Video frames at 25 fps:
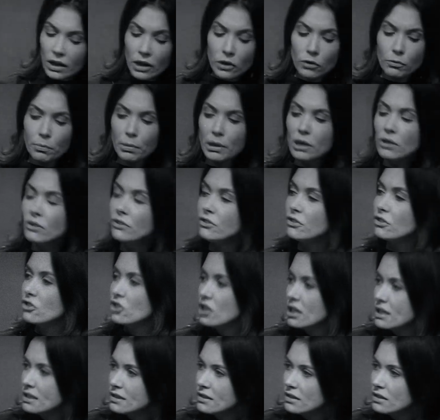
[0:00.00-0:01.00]
Now, you both
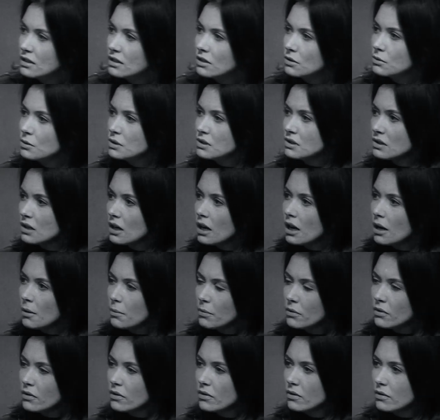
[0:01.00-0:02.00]
suggested there was a,
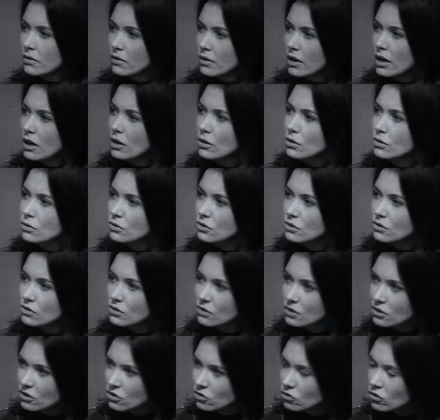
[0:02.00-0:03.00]
um, the whole
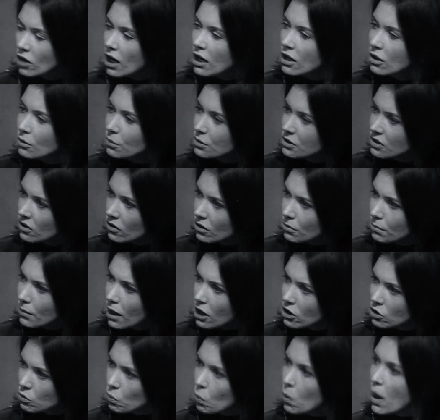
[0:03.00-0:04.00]
struggle was on a
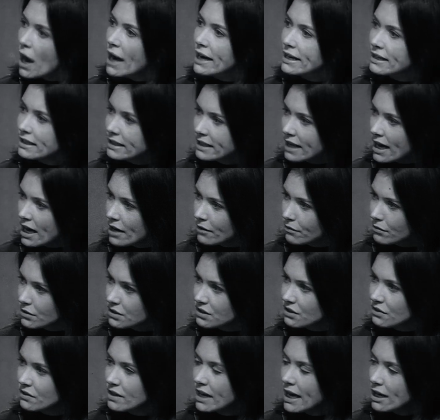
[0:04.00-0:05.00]
much wider
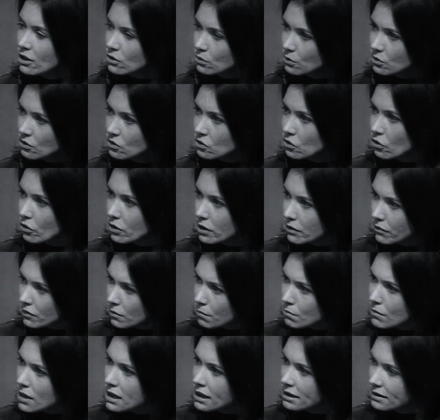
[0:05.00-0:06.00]
canvas than the actual story of
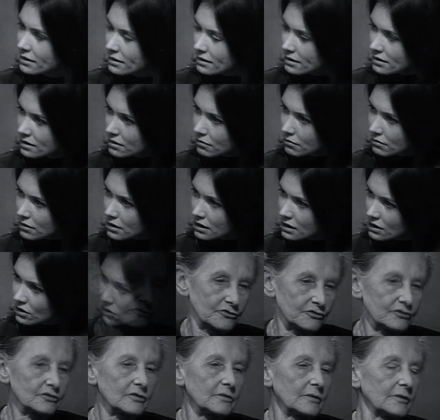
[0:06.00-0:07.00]
the militants that oh, we much.
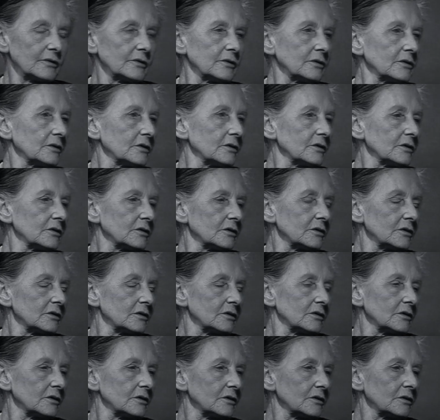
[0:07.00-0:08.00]
saw tonight.
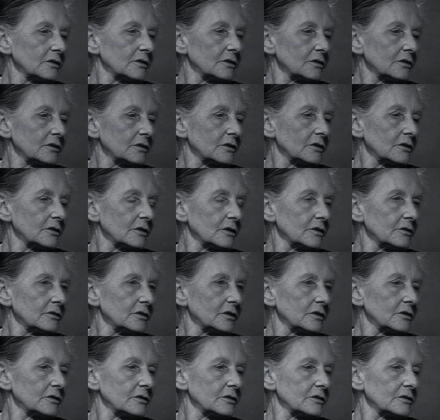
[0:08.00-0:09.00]
Um, how
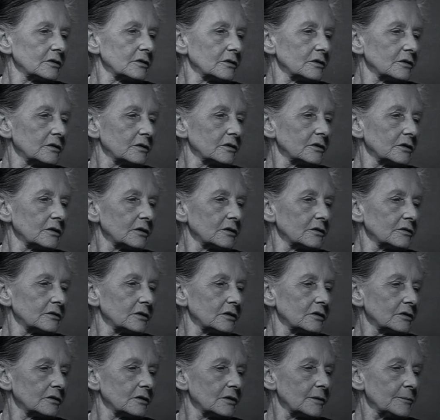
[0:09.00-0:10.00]
much were the
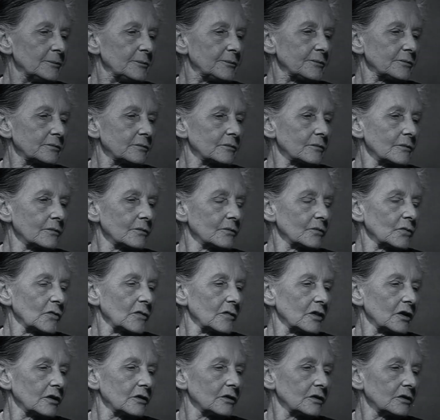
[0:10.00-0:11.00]
different elements in the
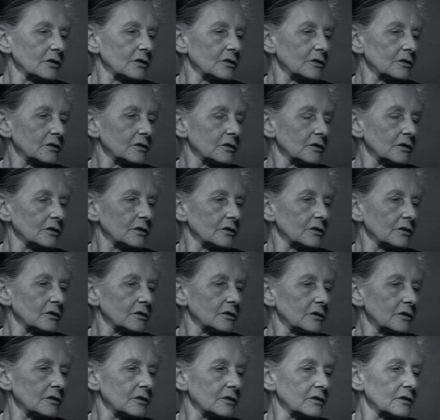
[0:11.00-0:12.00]
suffrage movement at
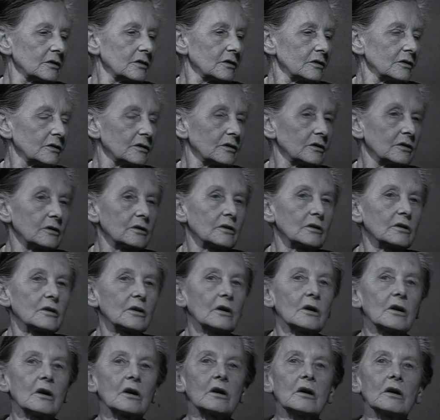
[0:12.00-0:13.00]
odds with, with each
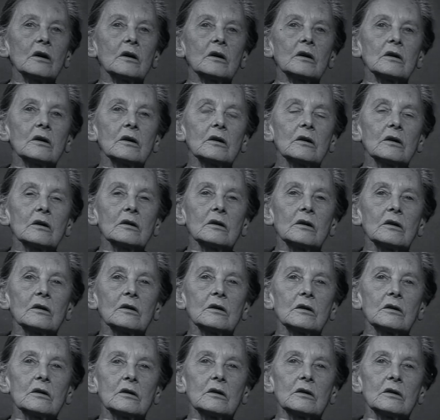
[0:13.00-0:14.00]
other? How much did they
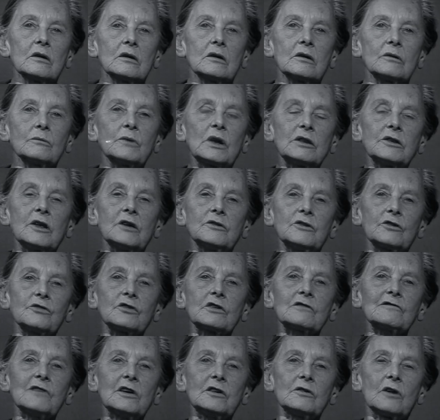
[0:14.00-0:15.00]
disagree? Well, they
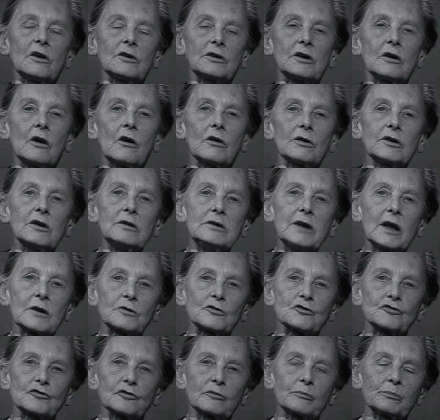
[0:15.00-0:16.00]
disagreed on on
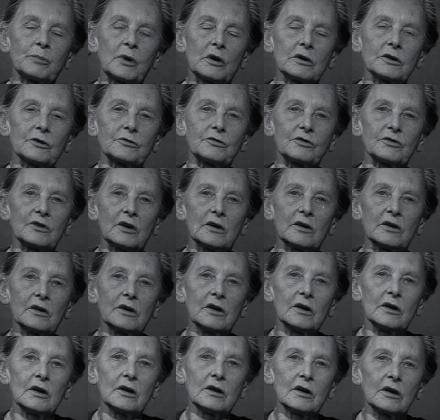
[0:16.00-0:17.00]
election policy,
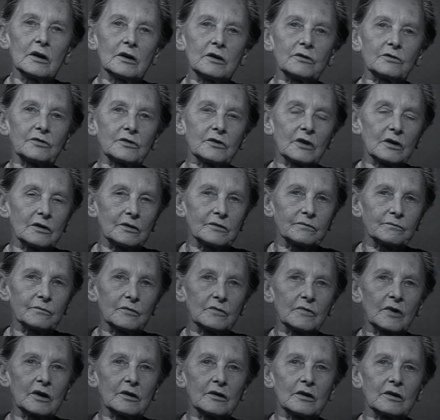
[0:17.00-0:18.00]
as uh,
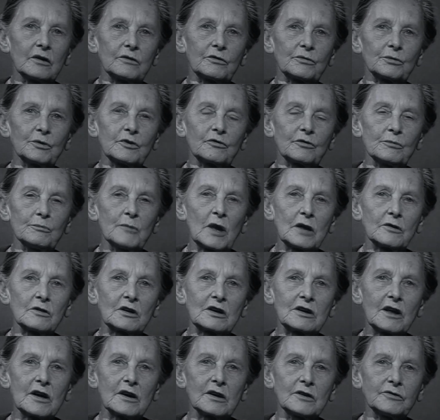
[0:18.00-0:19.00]
as was
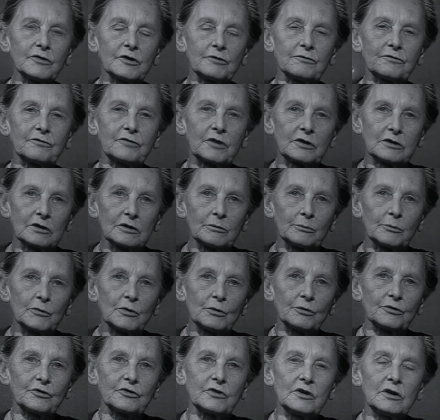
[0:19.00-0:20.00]
made clear in the
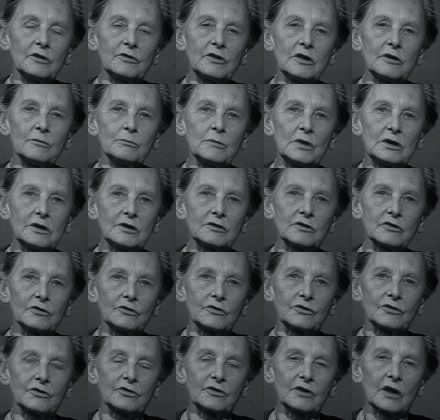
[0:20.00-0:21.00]
film, you see, the
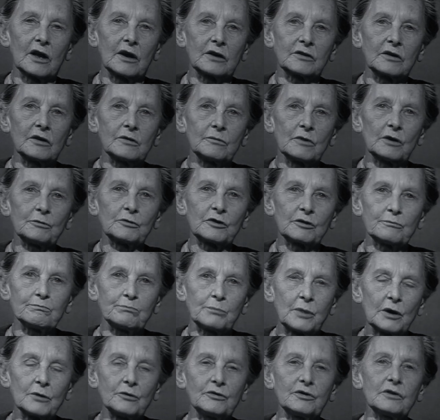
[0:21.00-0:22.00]
militant society was
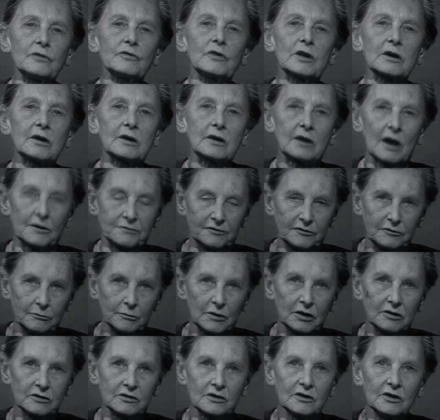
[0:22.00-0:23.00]
opposing the
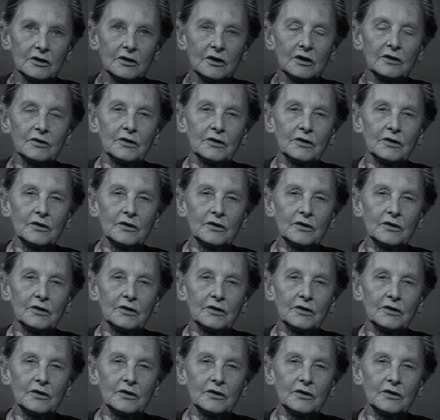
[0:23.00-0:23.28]
government.